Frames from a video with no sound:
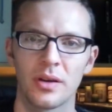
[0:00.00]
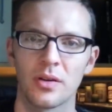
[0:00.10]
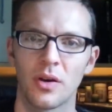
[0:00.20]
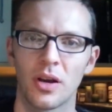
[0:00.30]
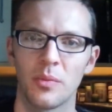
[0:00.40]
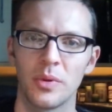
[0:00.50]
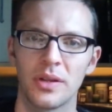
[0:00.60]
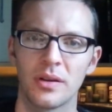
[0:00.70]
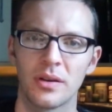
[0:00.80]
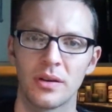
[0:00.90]
Caught up
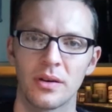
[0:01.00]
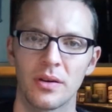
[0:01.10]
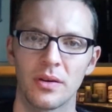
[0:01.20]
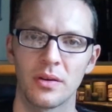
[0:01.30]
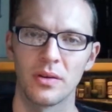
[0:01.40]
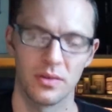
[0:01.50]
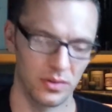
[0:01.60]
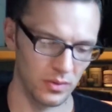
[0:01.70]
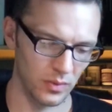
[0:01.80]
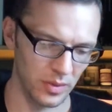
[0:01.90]
with a
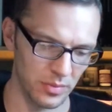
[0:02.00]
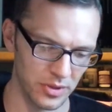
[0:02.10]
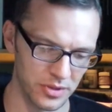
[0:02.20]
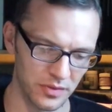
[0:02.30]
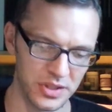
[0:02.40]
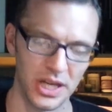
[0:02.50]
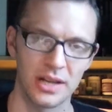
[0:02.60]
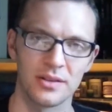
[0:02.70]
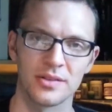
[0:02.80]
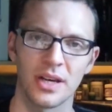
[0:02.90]
bunch of
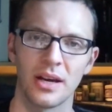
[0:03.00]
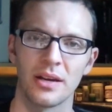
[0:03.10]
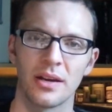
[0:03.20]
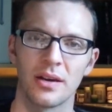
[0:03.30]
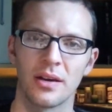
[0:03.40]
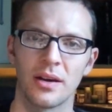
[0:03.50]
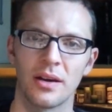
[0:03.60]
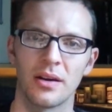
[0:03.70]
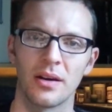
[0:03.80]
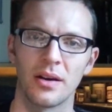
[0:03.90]
channels. I
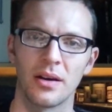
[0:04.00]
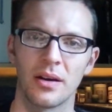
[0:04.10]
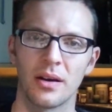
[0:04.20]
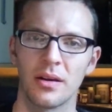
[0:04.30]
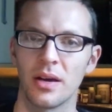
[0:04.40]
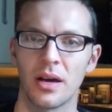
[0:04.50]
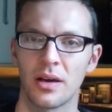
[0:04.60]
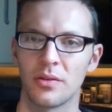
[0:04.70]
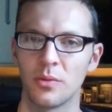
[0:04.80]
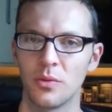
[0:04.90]

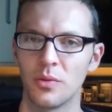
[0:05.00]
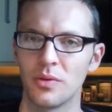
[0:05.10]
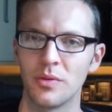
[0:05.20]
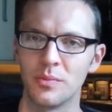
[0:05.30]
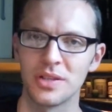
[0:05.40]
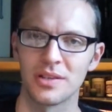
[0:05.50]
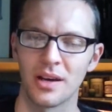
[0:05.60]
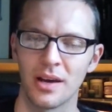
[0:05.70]
had to miss.